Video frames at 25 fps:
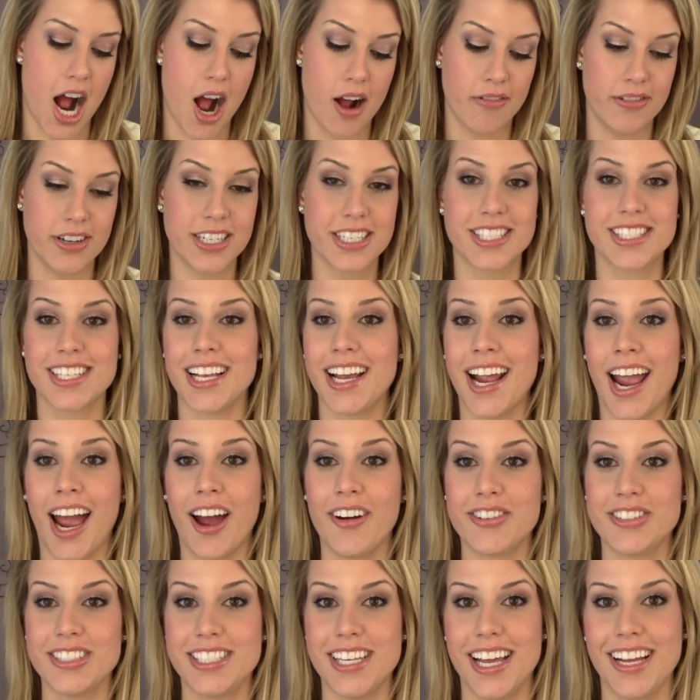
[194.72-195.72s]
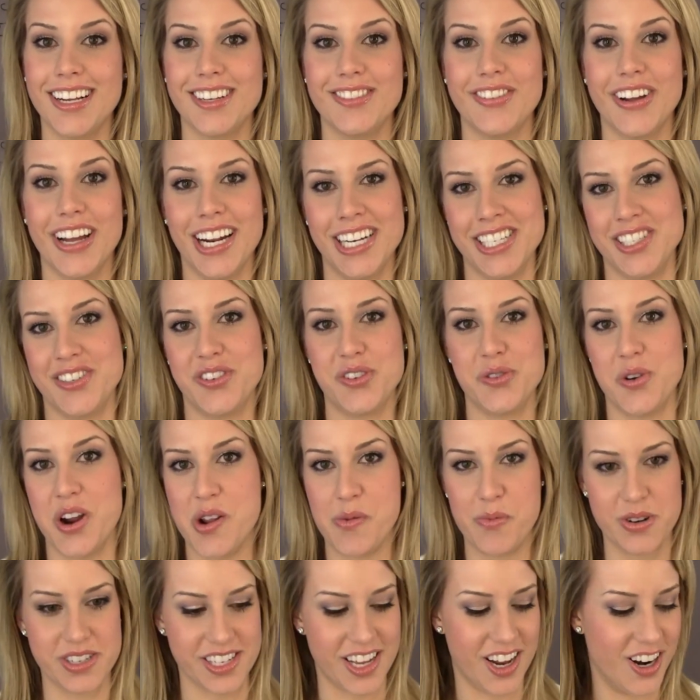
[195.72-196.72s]
Obviously, I have to take advantage of
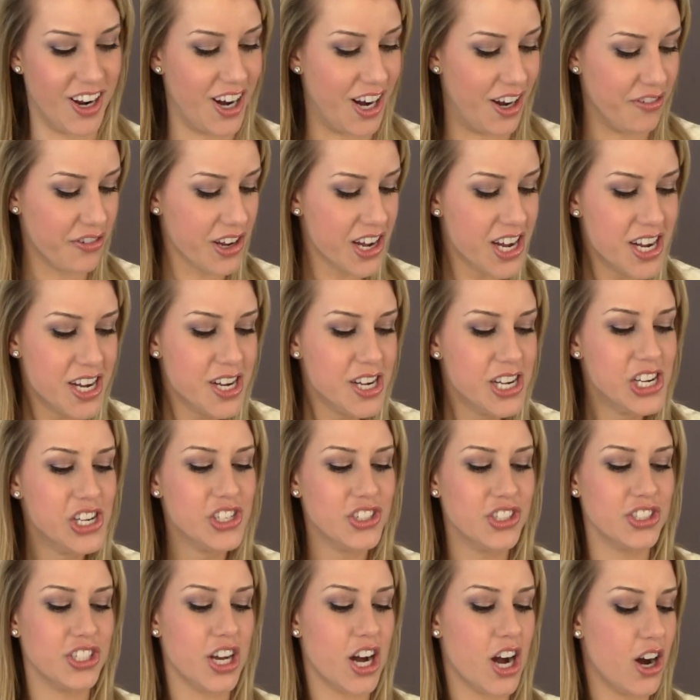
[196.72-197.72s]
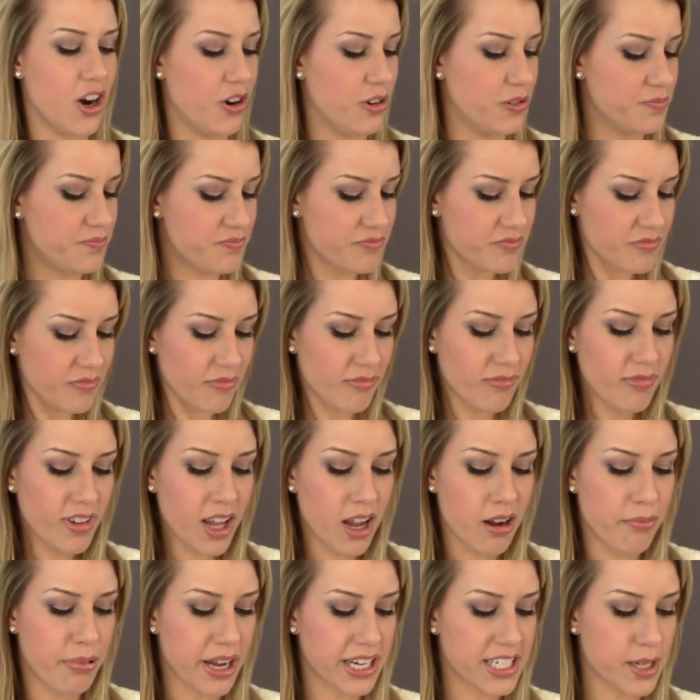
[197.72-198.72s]
20% off. So,
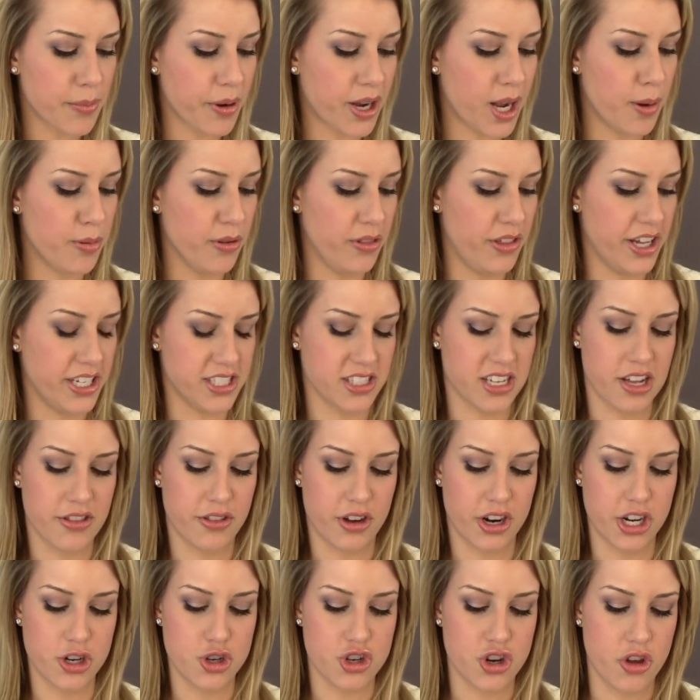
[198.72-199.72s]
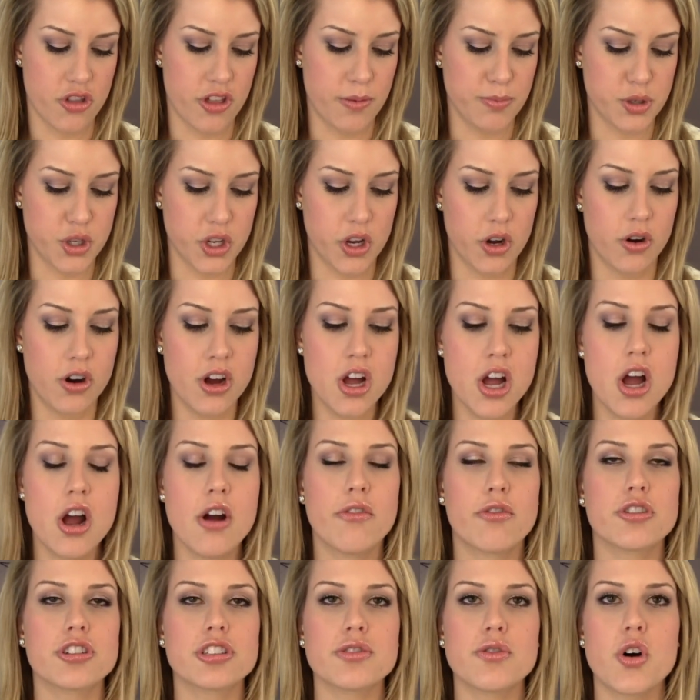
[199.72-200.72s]
picked up a couple things I thought I'd show them to you.
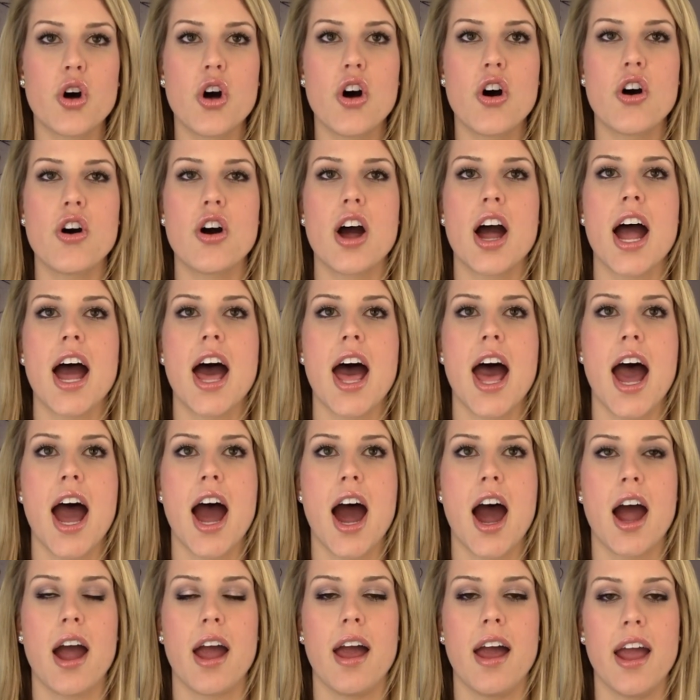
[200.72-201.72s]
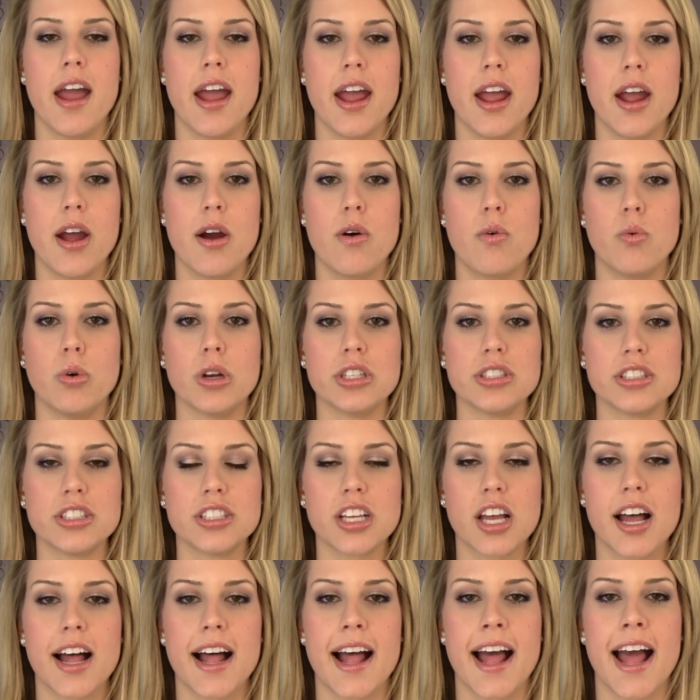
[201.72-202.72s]
First of all, I
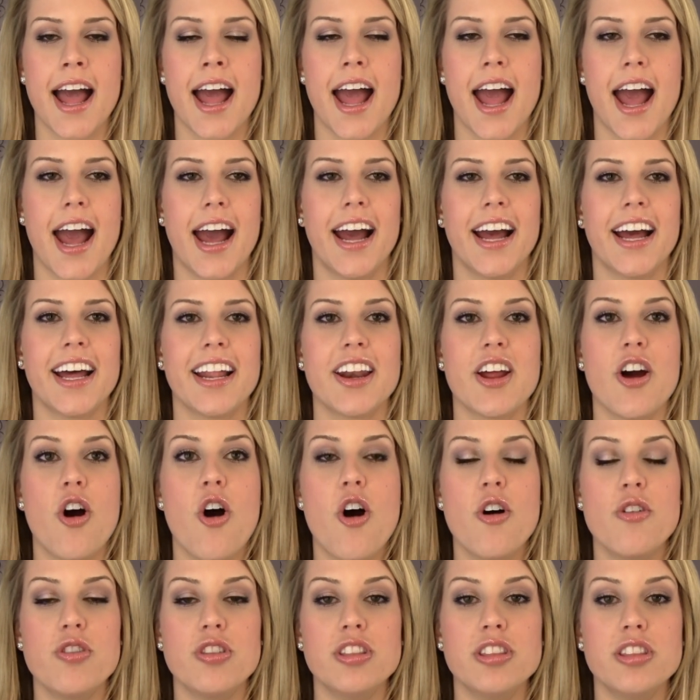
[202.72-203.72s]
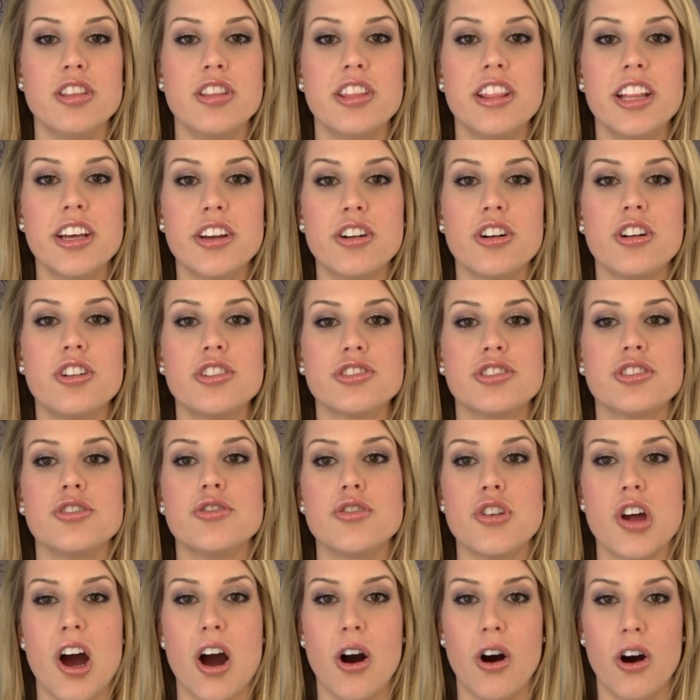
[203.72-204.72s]
was had little to
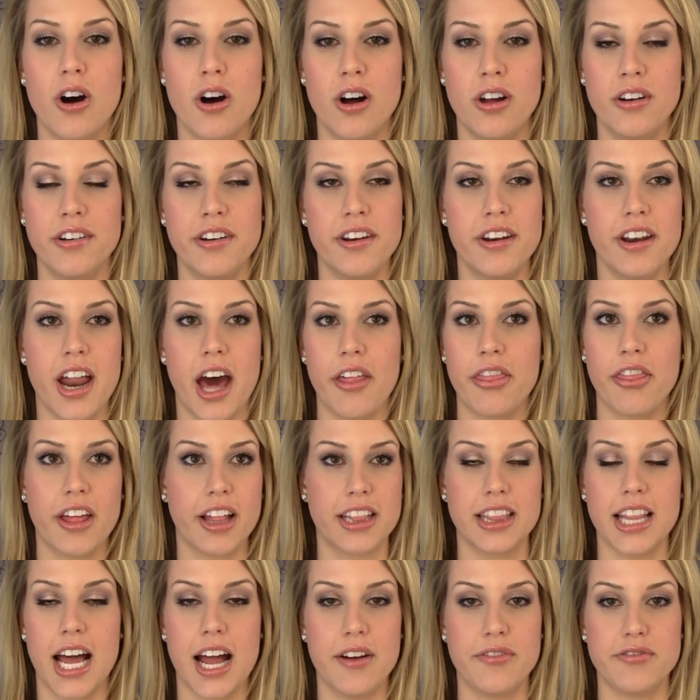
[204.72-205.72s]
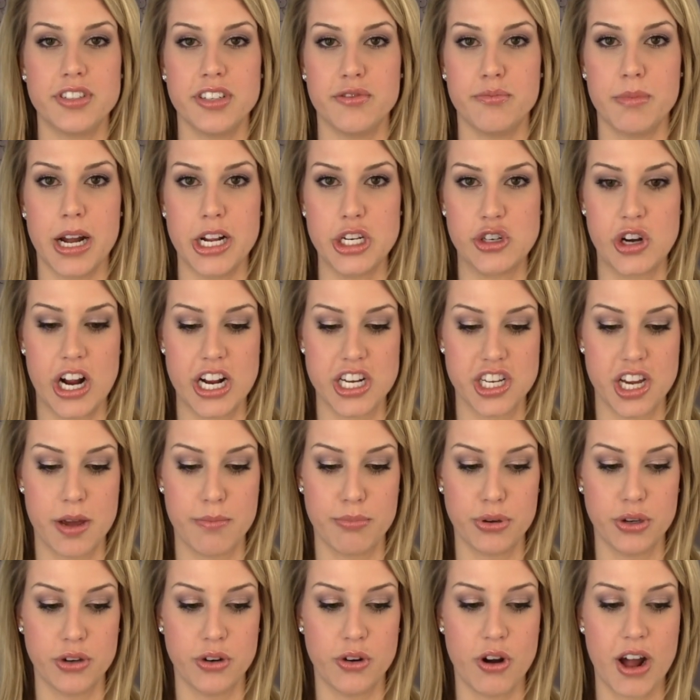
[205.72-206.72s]
no nothing left of my dry
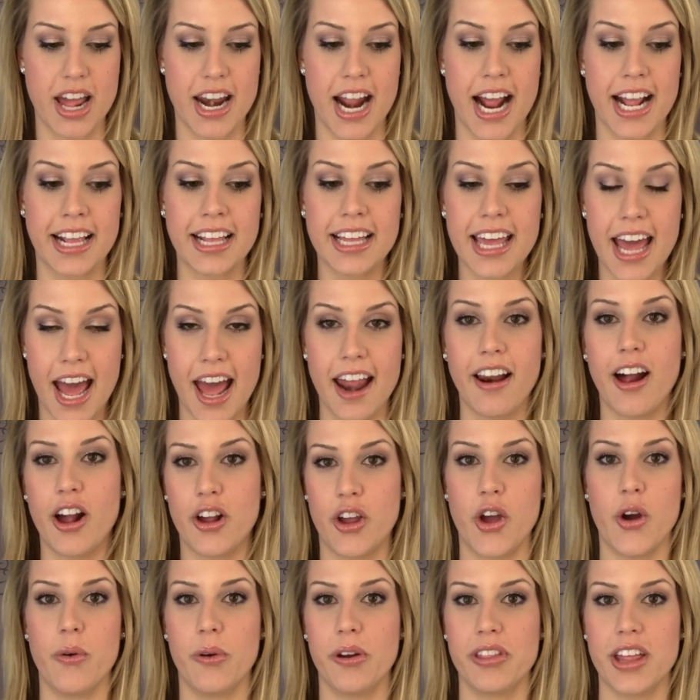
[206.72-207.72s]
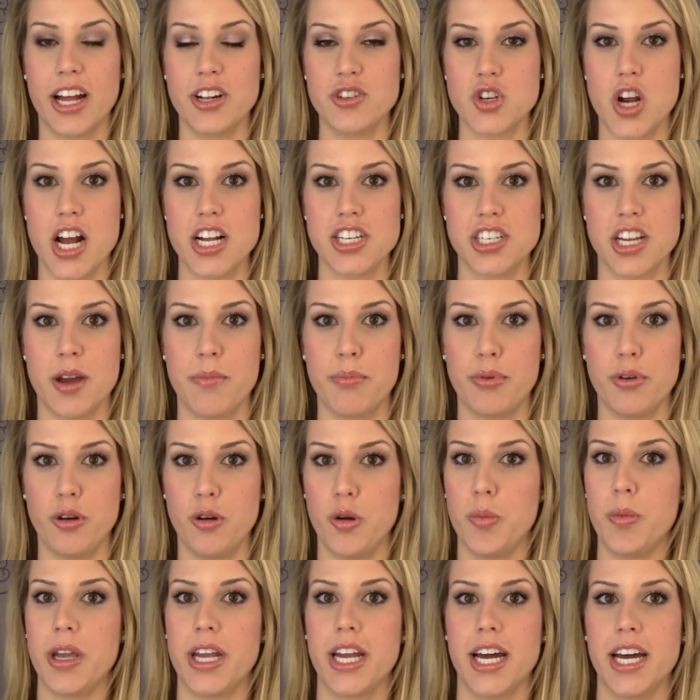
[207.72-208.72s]
shampoo and I cannot go without dry
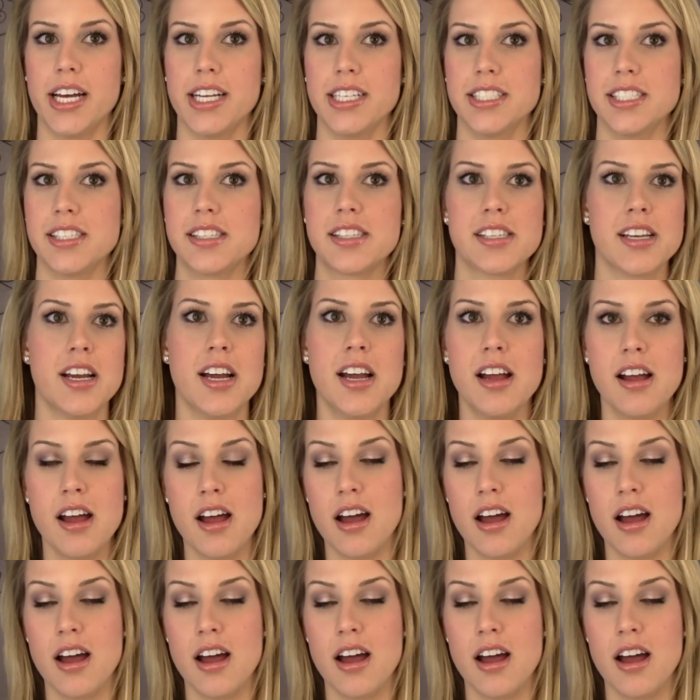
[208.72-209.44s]
shampoo because